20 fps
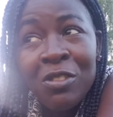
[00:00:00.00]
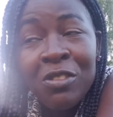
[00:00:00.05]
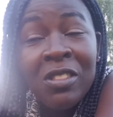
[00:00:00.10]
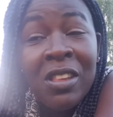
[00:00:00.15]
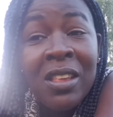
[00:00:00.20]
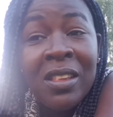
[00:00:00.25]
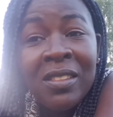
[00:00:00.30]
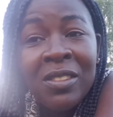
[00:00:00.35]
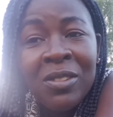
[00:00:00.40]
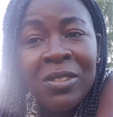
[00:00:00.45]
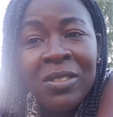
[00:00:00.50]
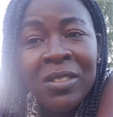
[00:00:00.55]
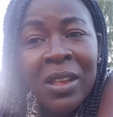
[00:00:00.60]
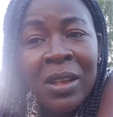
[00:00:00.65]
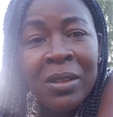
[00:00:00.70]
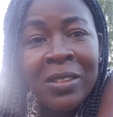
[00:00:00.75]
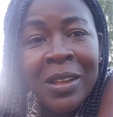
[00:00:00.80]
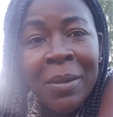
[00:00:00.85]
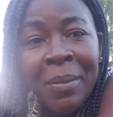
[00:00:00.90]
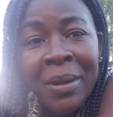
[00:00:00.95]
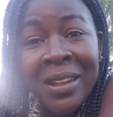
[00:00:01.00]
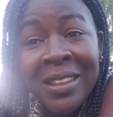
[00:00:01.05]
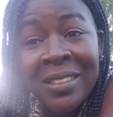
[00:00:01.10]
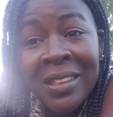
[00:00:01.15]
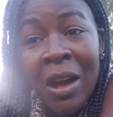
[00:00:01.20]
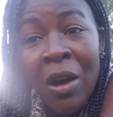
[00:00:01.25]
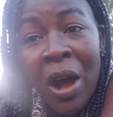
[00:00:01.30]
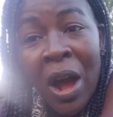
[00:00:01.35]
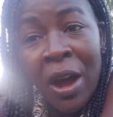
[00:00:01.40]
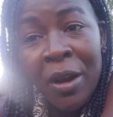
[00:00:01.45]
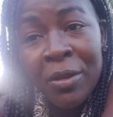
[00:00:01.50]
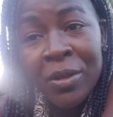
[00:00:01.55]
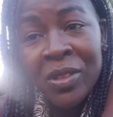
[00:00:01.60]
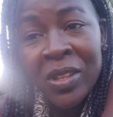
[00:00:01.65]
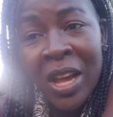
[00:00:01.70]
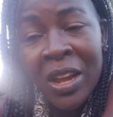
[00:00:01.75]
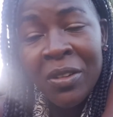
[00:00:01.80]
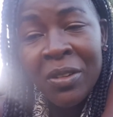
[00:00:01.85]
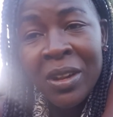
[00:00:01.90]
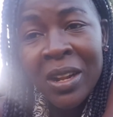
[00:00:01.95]
somebody say, oh, how is
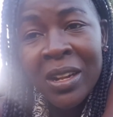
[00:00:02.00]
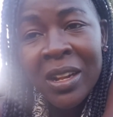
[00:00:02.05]
Irene?